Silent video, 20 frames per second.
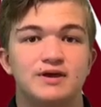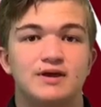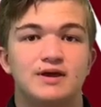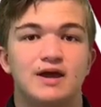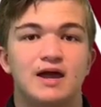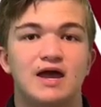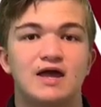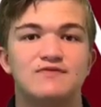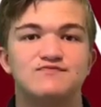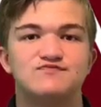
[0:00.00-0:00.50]

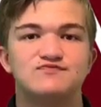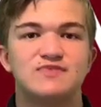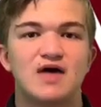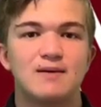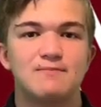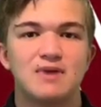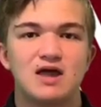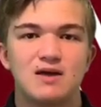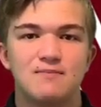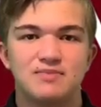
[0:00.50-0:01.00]
And that
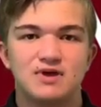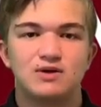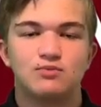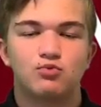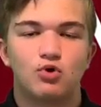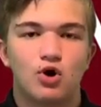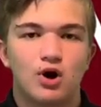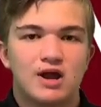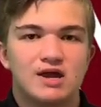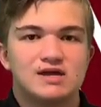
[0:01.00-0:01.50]
may have been
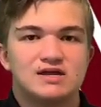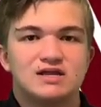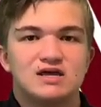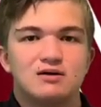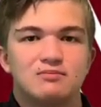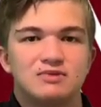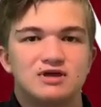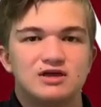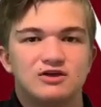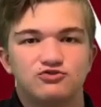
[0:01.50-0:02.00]
where
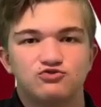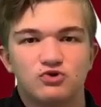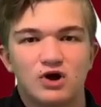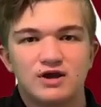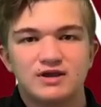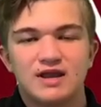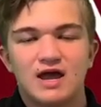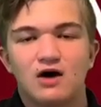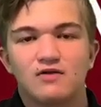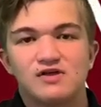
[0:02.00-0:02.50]
A&M is right
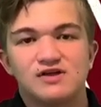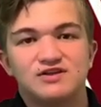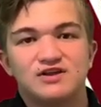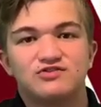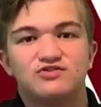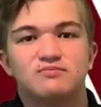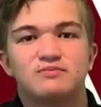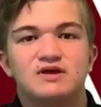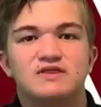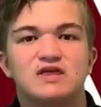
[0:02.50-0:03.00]
now. That
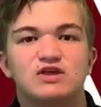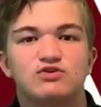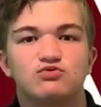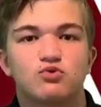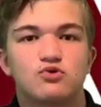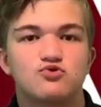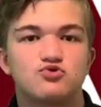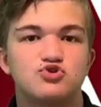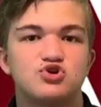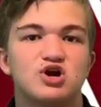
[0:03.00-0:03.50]
doesn't mean that's where
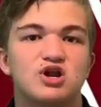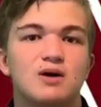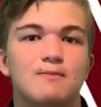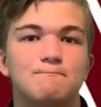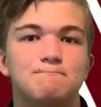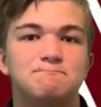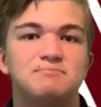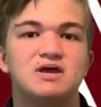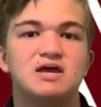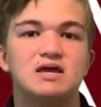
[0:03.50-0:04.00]
they're going to
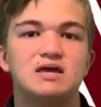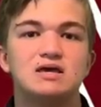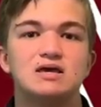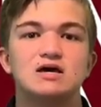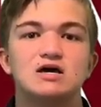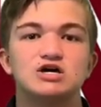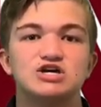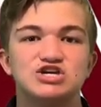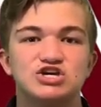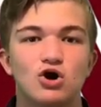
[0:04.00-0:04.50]
be
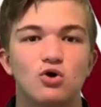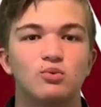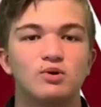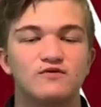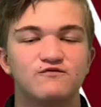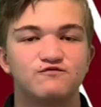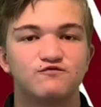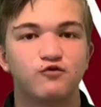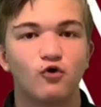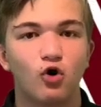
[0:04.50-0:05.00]
going
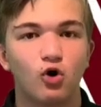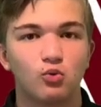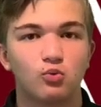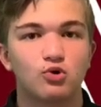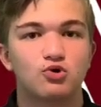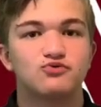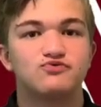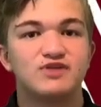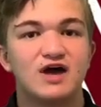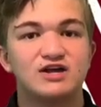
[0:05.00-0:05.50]

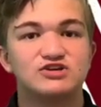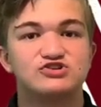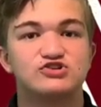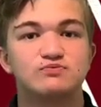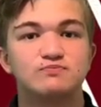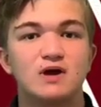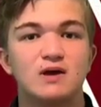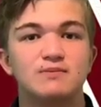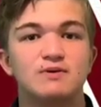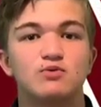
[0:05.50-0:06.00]
forward. That's just
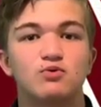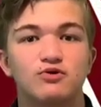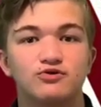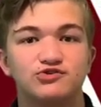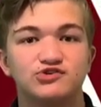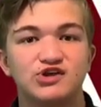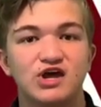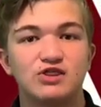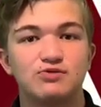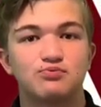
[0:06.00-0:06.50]
maybe where the
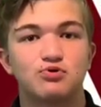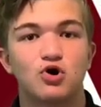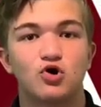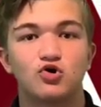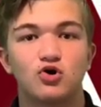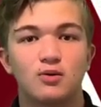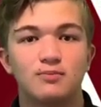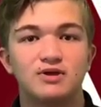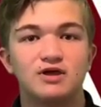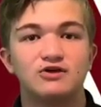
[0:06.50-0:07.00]
state of the
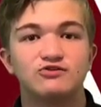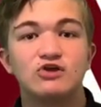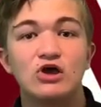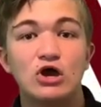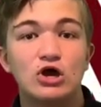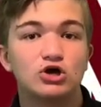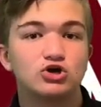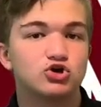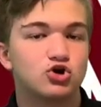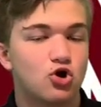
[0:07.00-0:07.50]
program is
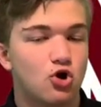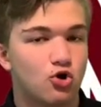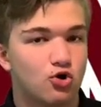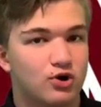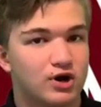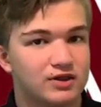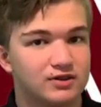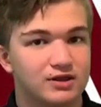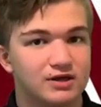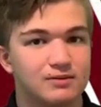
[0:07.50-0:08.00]

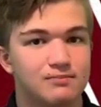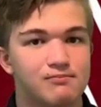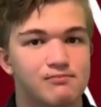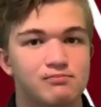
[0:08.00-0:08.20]
currently.